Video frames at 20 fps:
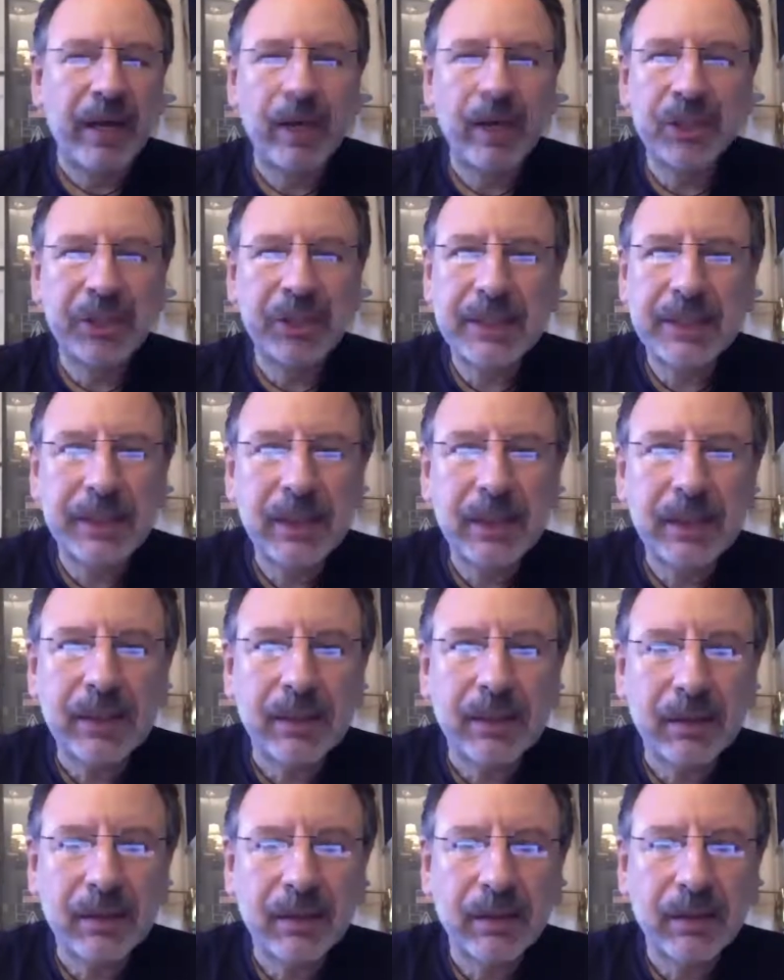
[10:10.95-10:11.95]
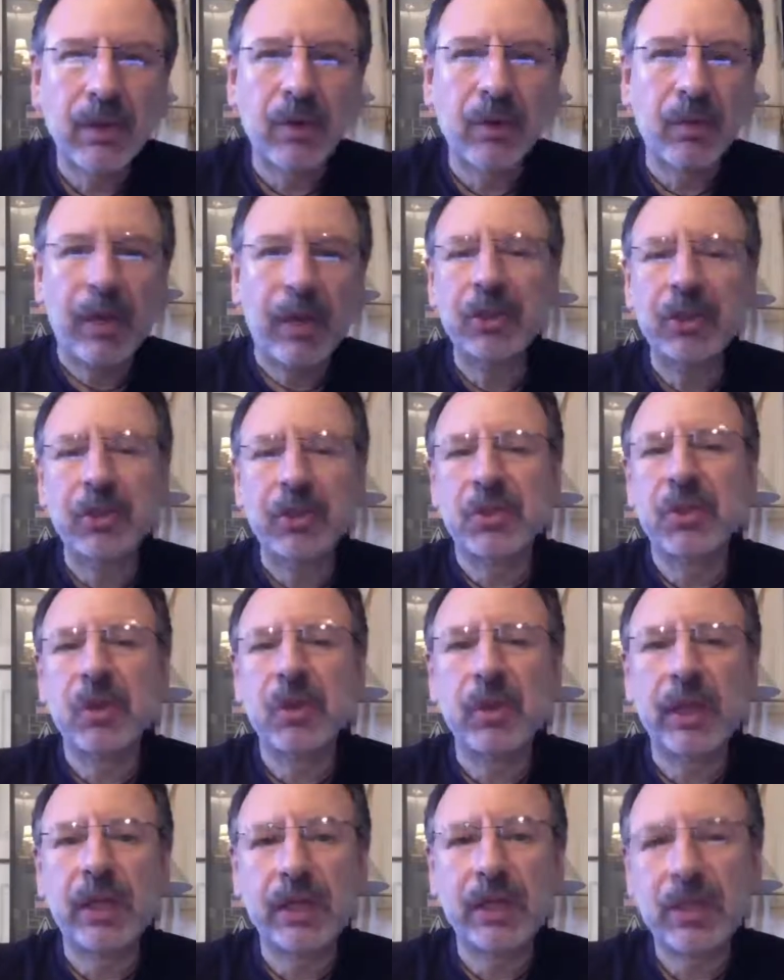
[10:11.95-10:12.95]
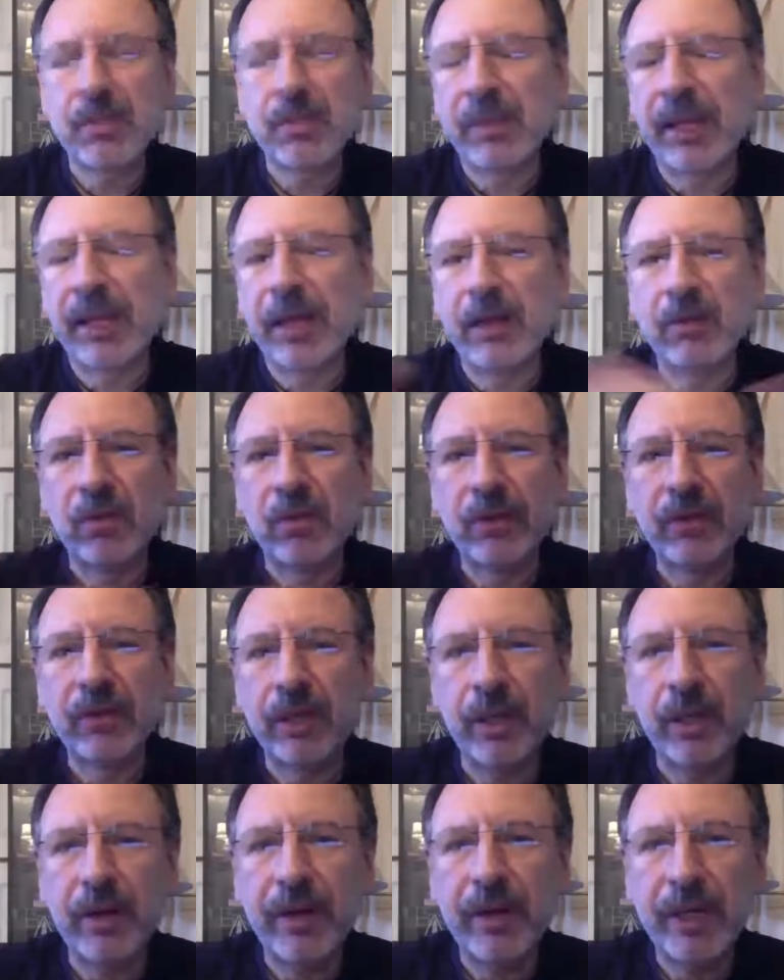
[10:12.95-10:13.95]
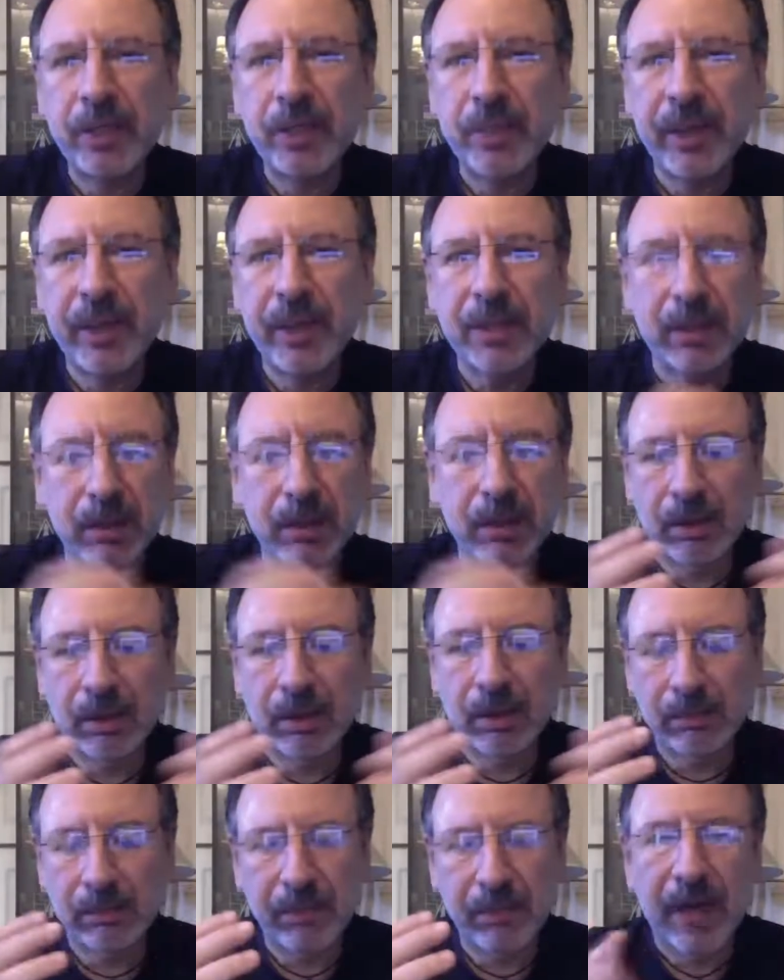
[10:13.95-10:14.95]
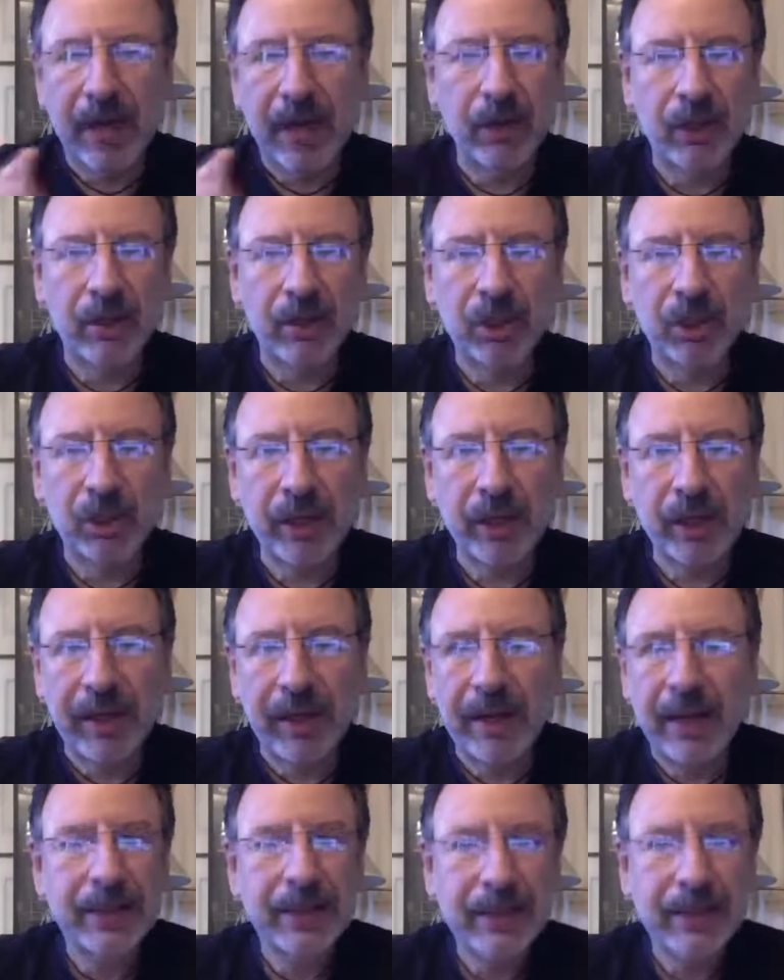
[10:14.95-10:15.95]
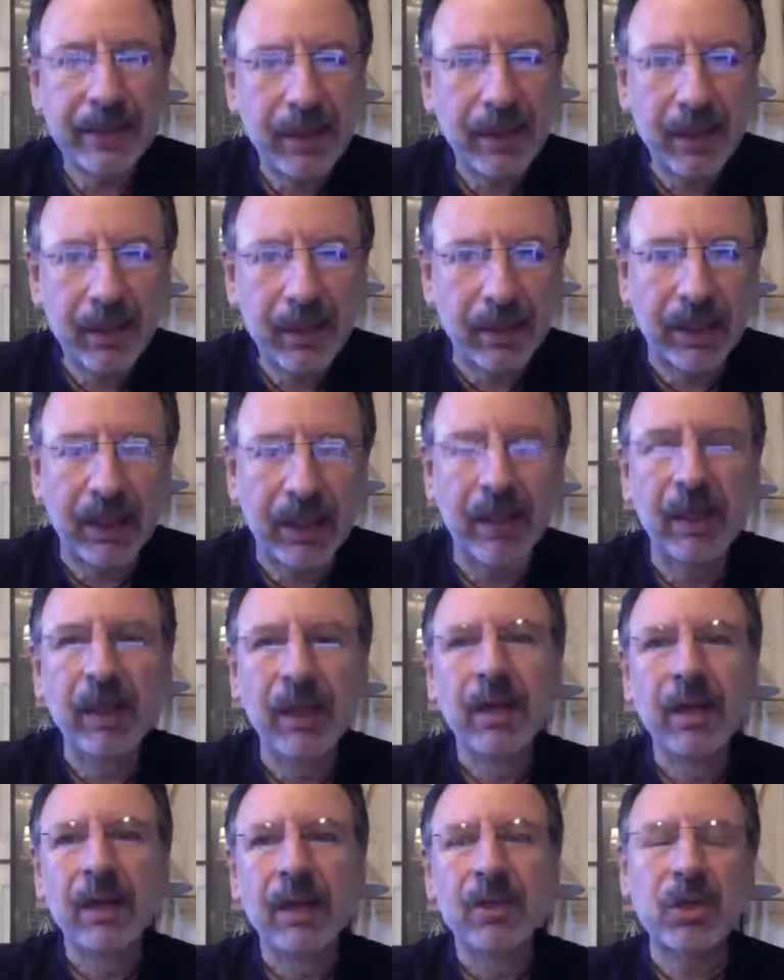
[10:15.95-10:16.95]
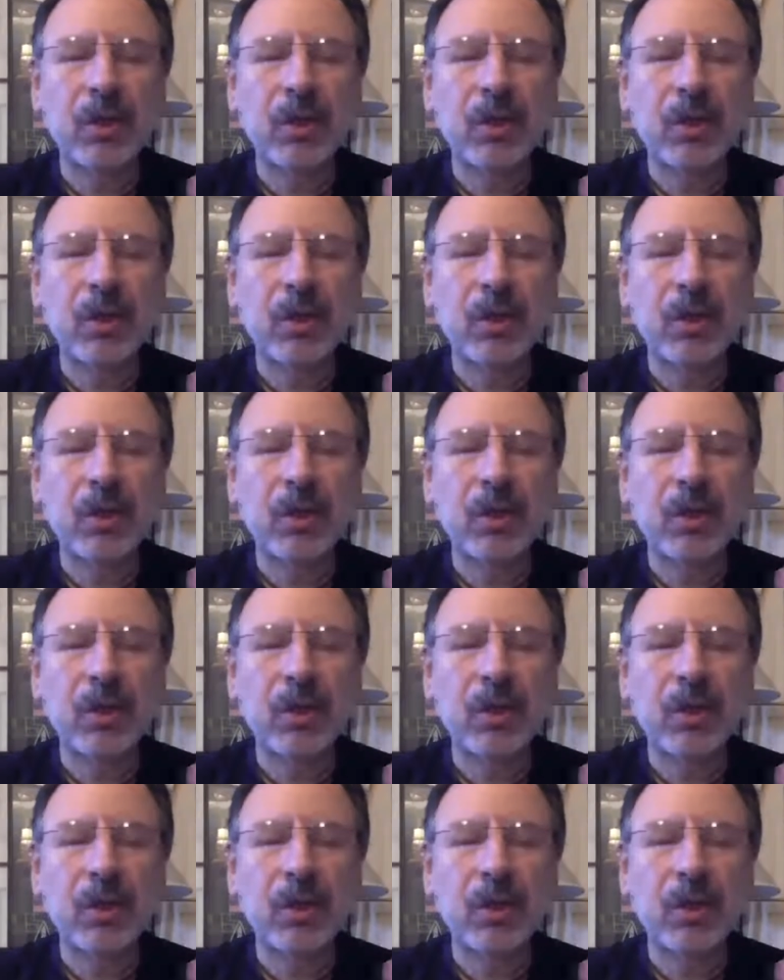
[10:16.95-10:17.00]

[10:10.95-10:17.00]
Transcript: The fighter jet didn't. You know, the Russians knew that this plane had drifted into their airspace. The pilot of the commercial airliner didn't know that.